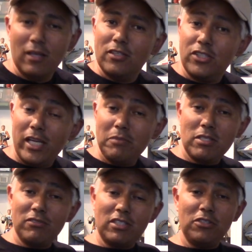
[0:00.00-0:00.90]
James
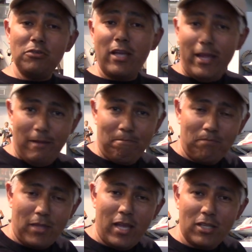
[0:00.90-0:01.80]
lives in the U K,
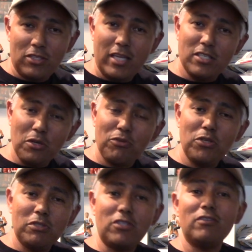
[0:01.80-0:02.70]
and today's interview
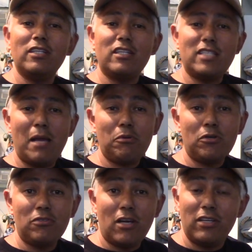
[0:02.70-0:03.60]
is certainly an example
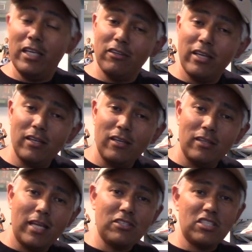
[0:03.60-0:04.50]
of how the internet
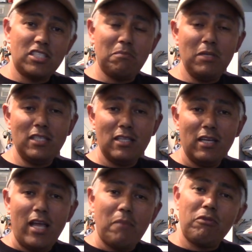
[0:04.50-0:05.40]
allows us to meet
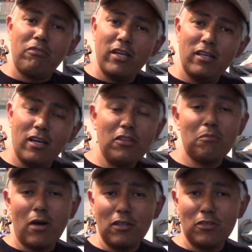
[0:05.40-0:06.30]
and befriend other
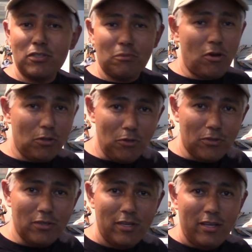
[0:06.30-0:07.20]
modelers from all
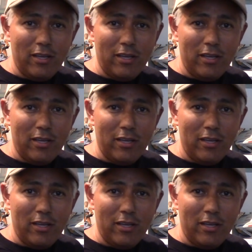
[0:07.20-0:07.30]
over